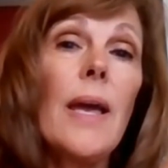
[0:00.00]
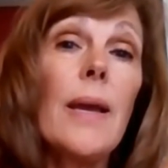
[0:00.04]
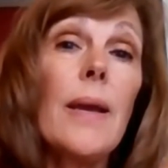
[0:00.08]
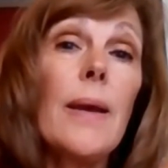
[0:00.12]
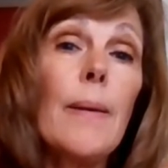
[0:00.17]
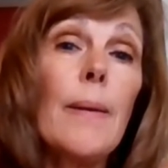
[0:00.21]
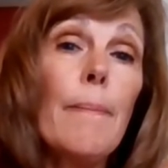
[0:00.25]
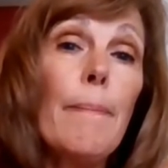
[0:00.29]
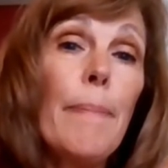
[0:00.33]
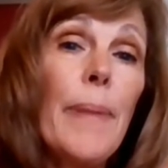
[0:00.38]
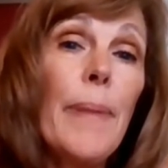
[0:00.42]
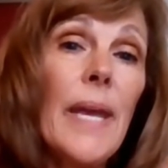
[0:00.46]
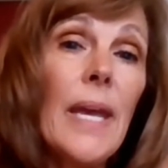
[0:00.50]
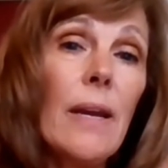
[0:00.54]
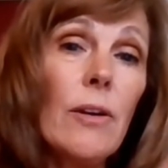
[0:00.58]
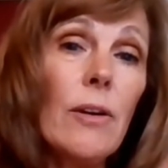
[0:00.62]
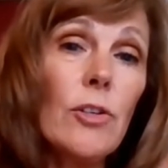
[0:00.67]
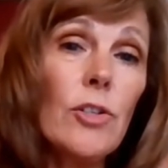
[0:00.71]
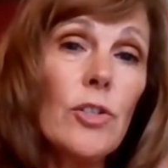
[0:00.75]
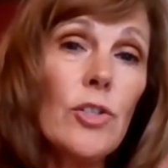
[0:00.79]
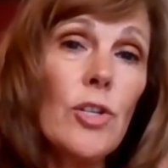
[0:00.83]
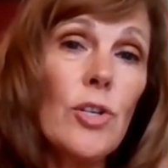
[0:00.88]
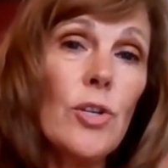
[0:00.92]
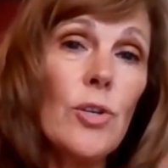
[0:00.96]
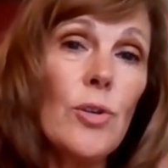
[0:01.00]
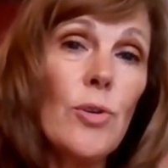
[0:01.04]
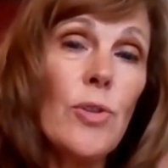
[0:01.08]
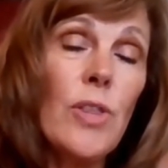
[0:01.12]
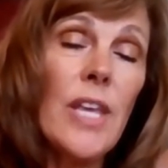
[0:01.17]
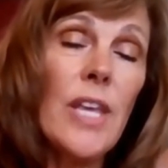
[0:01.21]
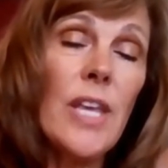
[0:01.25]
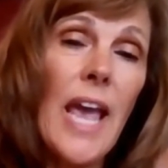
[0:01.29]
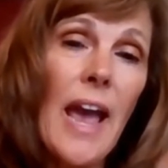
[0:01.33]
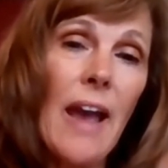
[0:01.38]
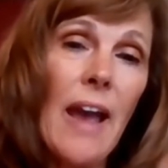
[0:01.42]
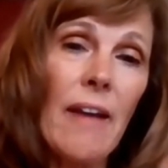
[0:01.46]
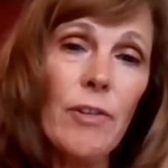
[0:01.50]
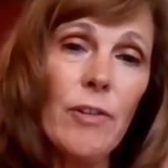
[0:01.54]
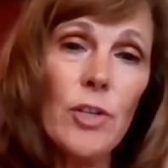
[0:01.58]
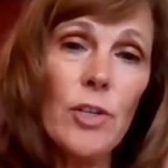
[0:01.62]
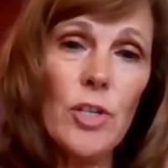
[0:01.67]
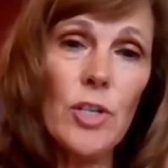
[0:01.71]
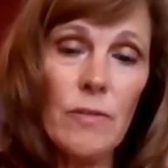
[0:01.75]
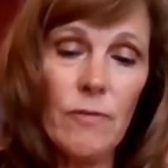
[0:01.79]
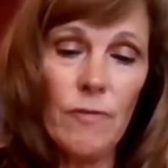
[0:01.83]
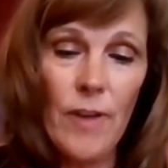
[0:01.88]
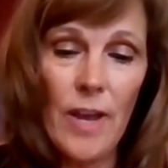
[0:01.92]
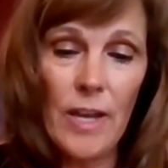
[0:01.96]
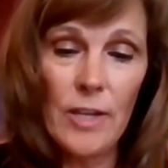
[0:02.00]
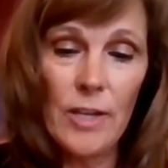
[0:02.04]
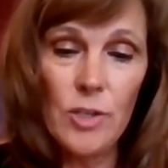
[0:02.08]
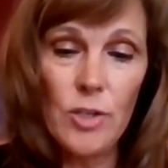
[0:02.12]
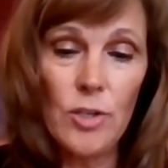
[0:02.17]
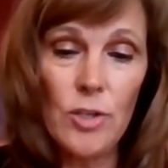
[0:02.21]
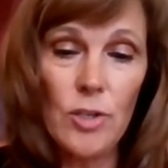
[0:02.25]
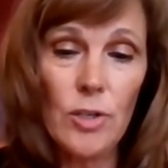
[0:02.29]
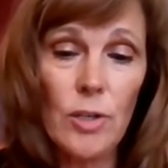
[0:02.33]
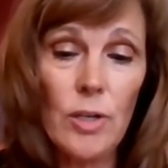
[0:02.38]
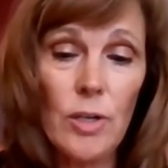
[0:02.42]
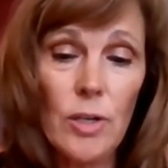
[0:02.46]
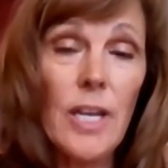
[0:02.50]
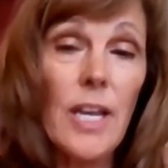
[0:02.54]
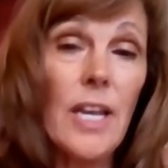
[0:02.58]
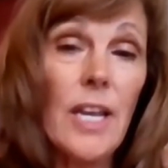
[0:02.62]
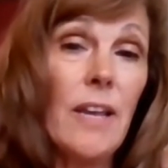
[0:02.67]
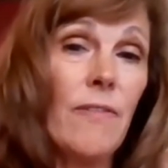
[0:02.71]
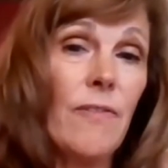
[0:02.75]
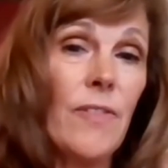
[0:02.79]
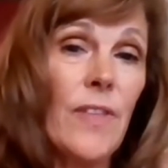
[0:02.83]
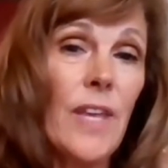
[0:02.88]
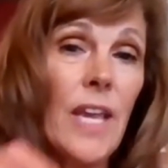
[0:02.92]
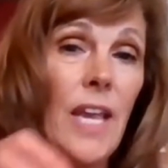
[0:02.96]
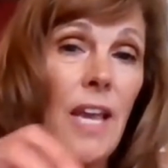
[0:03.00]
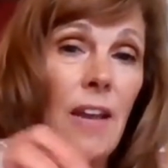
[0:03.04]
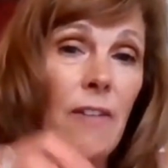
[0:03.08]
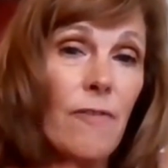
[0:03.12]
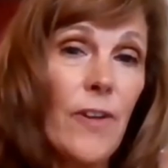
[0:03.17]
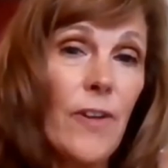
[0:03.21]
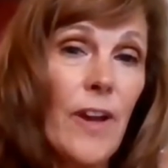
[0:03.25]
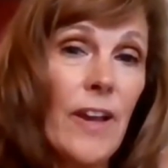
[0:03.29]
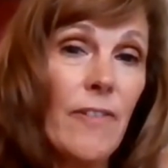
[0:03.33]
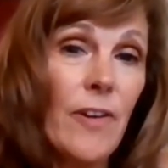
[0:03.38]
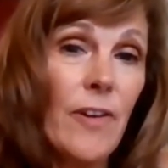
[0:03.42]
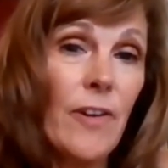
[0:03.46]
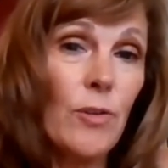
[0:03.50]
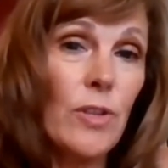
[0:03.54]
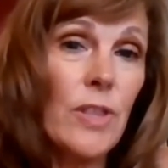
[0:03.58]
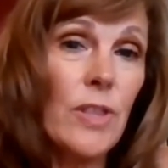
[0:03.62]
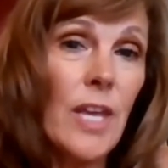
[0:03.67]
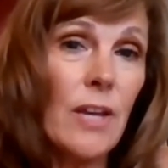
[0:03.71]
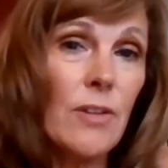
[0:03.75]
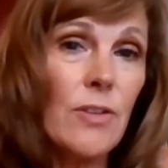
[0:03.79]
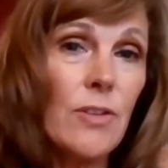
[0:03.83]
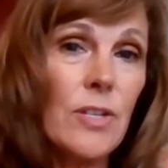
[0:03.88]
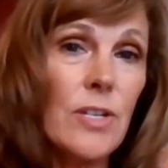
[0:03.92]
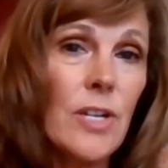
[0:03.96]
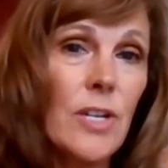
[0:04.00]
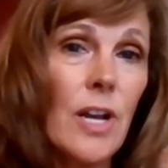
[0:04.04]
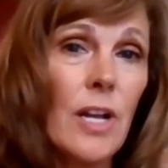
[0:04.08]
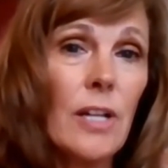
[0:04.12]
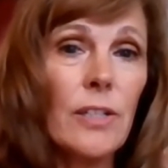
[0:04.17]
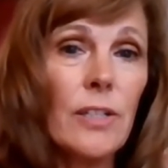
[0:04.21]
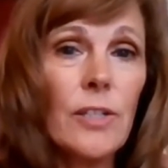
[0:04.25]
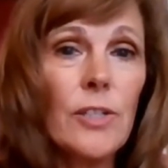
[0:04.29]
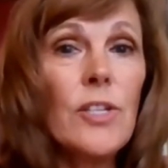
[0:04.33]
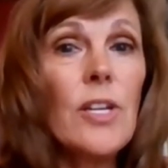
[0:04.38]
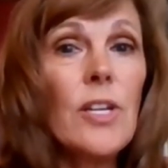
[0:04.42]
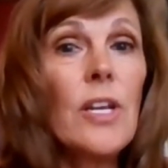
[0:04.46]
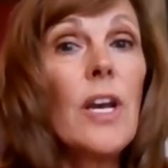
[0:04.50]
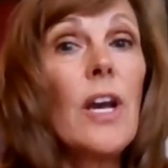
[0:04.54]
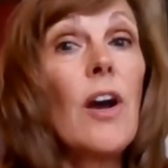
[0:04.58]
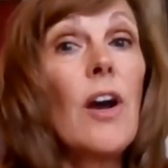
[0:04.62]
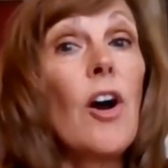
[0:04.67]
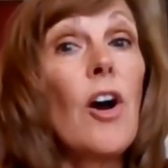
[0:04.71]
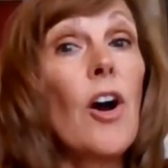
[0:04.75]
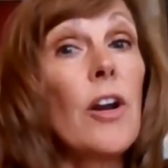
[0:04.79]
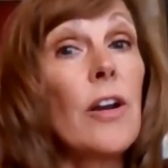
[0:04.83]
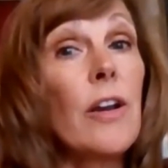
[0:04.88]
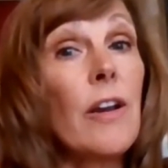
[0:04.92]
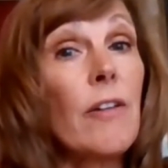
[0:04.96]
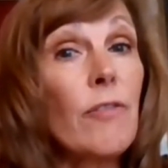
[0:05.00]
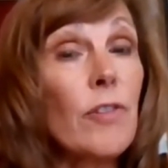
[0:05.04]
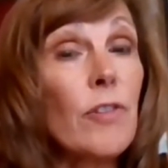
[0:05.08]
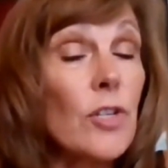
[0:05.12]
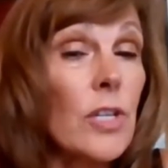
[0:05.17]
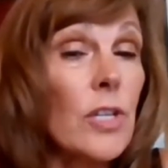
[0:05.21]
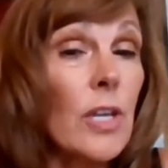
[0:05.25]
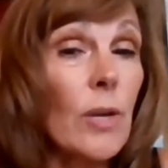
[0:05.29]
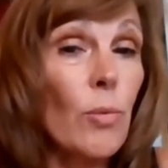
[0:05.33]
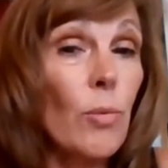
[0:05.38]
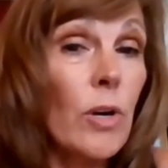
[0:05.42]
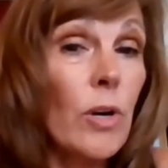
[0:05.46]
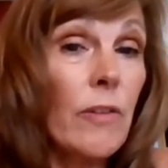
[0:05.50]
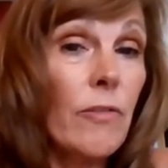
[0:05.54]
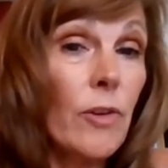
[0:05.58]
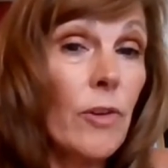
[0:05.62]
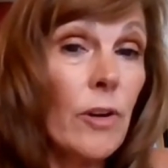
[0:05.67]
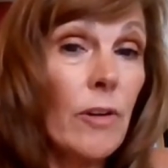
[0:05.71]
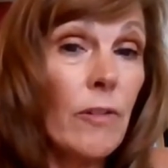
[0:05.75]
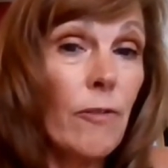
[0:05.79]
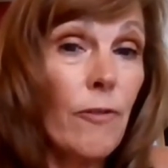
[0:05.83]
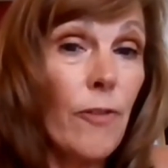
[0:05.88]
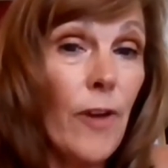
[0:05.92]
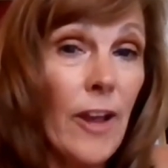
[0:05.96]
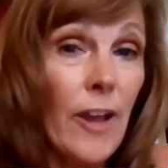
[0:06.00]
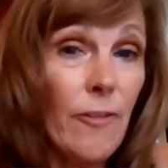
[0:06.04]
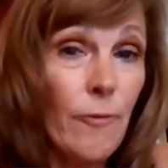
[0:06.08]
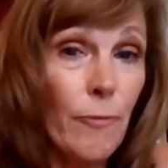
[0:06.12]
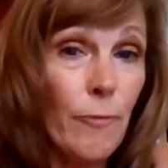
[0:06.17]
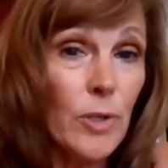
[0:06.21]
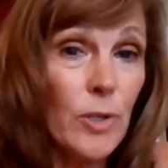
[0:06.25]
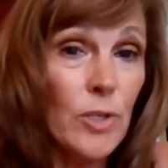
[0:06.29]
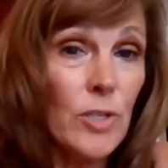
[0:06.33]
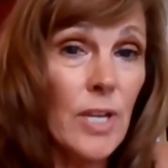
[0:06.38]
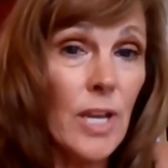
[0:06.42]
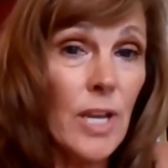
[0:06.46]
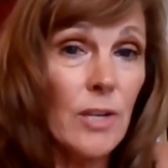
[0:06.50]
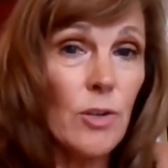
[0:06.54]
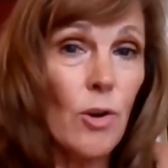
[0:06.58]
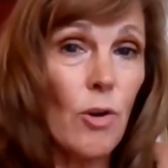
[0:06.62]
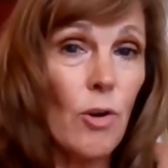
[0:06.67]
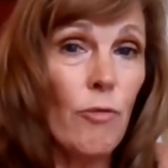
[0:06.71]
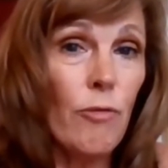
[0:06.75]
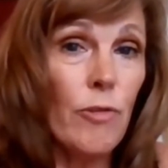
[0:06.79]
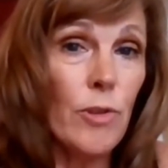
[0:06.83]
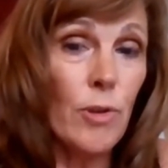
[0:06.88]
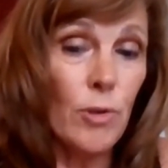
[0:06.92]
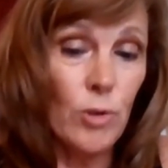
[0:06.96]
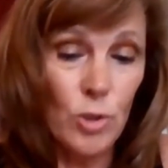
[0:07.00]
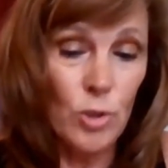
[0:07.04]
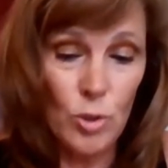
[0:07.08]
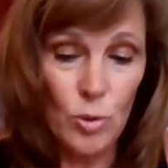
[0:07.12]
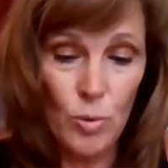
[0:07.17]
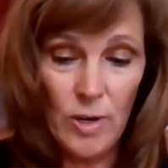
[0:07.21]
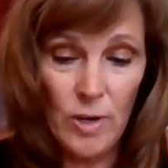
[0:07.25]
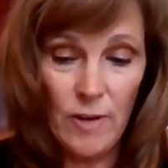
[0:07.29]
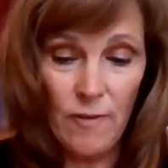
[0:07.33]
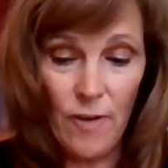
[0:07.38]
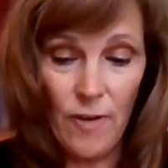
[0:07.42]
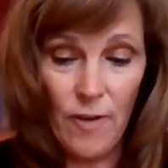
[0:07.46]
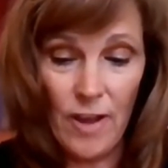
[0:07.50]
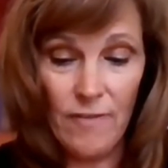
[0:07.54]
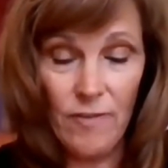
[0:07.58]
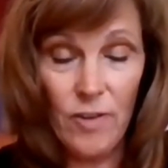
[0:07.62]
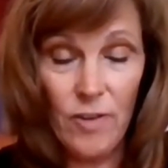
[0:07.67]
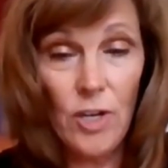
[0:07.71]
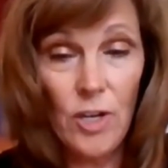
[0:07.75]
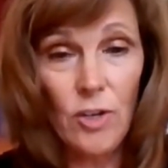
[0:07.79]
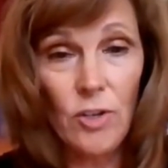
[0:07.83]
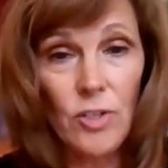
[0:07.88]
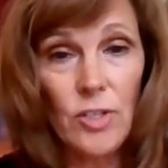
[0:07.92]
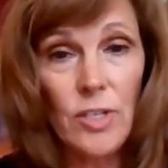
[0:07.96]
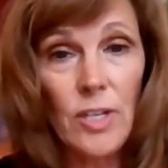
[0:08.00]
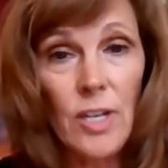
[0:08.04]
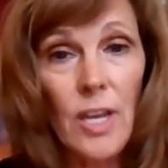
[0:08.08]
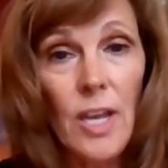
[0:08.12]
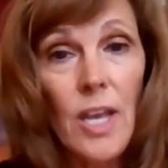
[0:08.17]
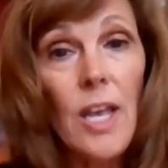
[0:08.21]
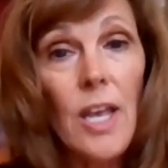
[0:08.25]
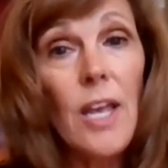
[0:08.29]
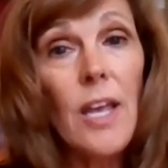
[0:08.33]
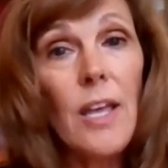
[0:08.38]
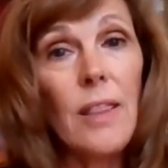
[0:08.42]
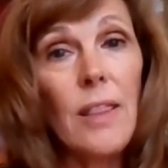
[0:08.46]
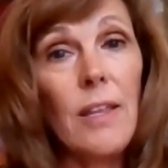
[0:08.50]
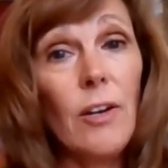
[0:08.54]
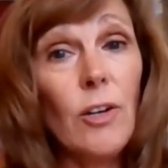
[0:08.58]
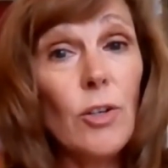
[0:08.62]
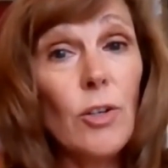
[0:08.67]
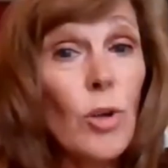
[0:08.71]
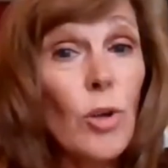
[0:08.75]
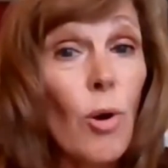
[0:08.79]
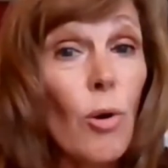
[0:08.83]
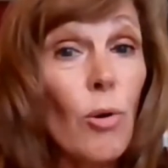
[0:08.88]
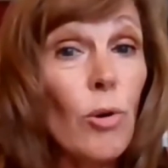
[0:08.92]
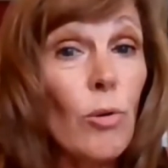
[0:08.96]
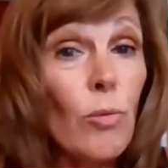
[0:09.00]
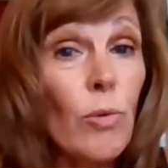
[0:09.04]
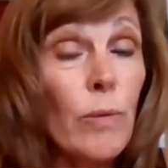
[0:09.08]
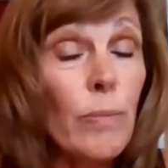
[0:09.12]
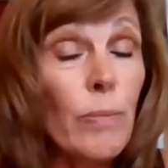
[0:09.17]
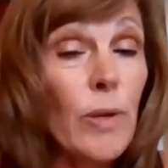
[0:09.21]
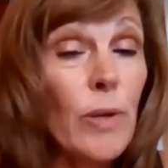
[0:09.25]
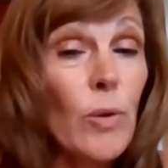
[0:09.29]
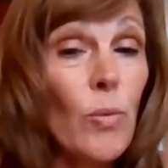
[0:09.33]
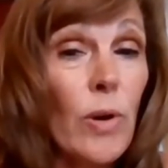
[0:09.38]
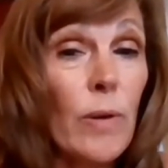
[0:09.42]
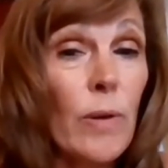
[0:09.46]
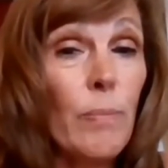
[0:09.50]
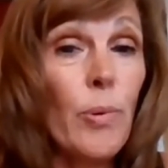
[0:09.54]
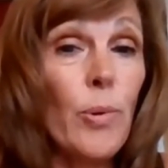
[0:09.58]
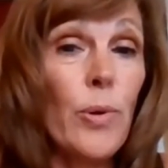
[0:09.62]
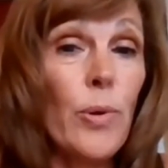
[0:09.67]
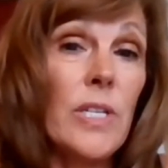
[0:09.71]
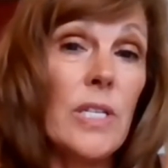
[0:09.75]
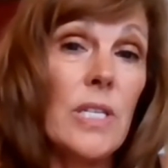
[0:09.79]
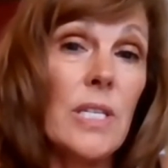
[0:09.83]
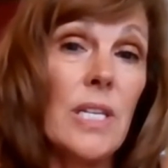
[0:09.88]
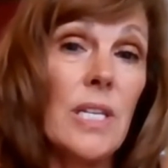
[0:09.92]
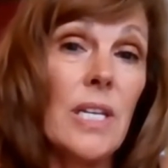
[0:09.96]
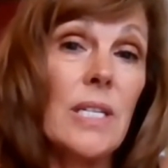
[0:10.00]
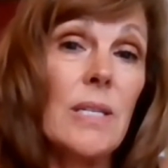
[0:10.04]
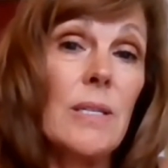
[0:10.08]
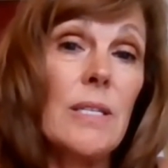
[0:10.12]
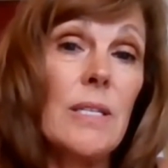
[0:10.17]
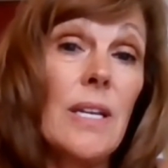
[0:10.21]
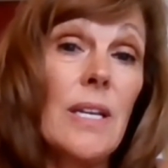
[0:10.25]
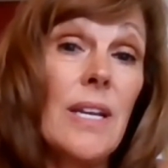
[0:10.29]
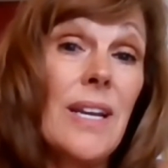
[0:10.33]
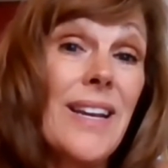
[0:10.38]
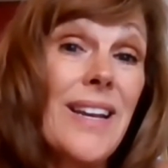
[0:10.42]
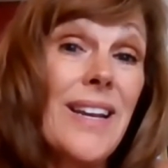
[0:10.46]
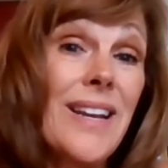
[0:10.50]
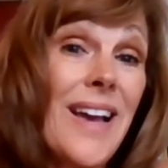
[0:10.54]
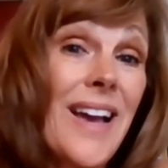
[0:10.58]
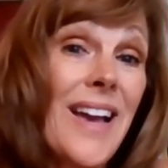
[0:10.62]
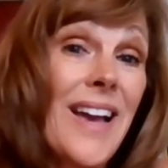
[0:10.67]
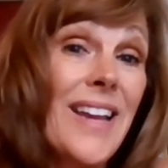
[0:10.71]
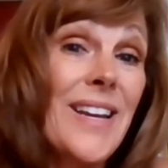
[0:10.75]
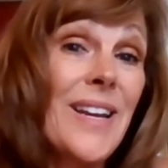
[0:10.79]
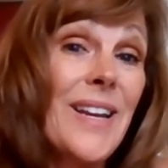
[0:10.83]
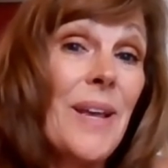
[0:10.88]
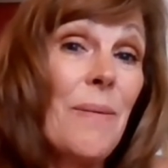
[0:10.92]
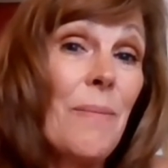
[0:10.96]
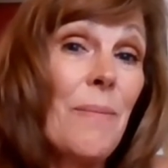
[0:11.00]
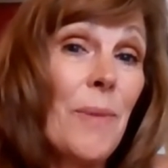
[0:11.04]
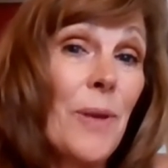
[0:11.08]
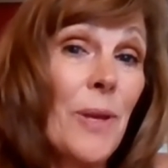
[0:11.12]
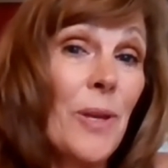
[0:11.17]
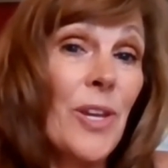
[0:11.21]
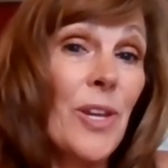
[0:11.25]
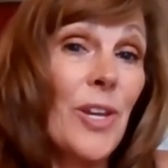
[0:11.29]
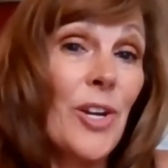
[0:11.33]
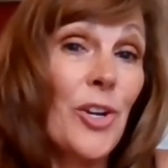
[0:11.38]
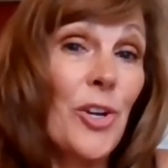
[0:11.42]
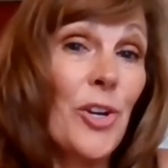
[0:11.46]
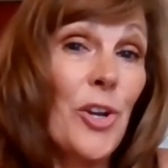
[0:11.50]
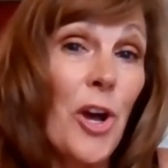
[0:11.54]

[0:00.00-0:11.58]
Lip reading: Compared to the average investor, if they had $500,000, on average, they would have earned 5% over those 25 years. Their total would be $1.69 million.